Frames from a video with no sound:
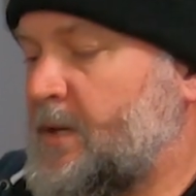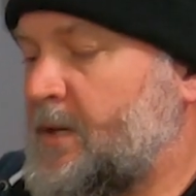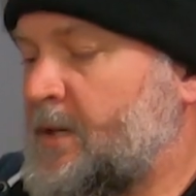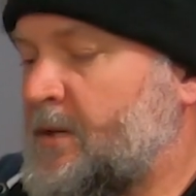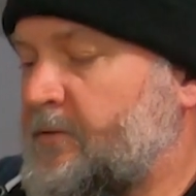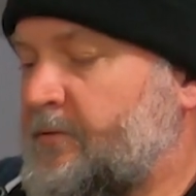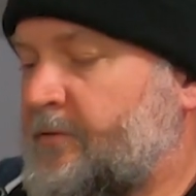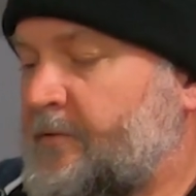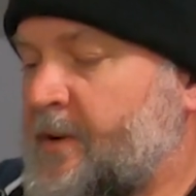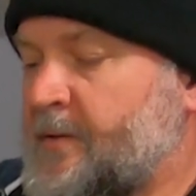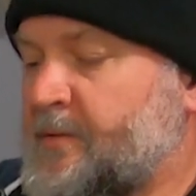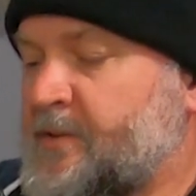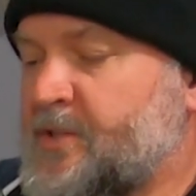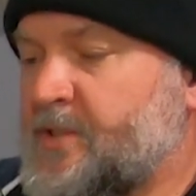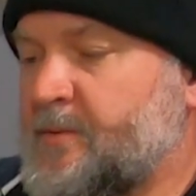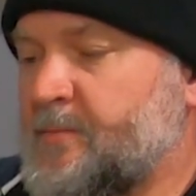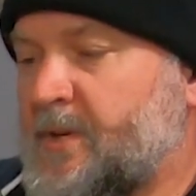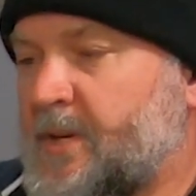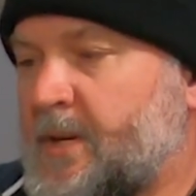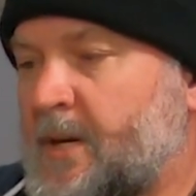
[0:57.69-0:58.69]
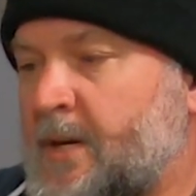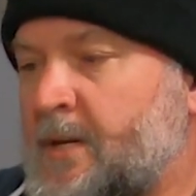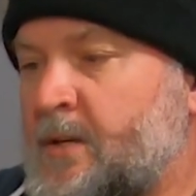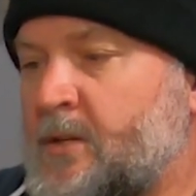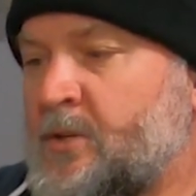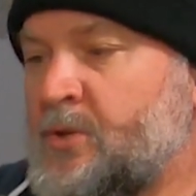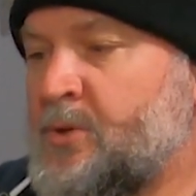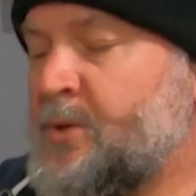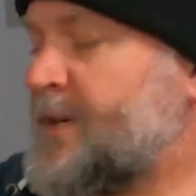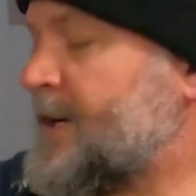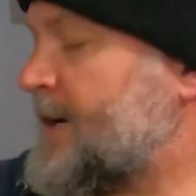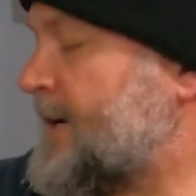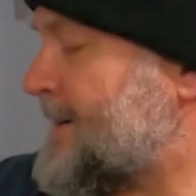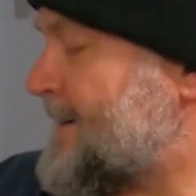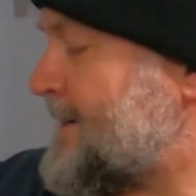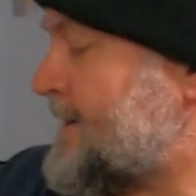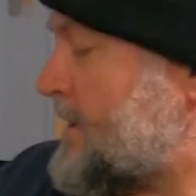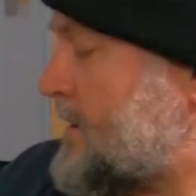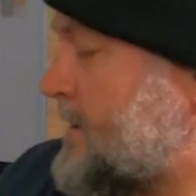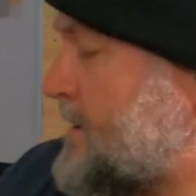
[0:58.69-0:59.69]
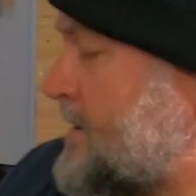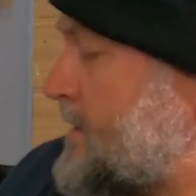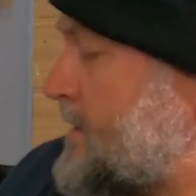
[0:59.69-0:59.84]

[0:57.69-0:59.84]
in Faversham, Kent, UK.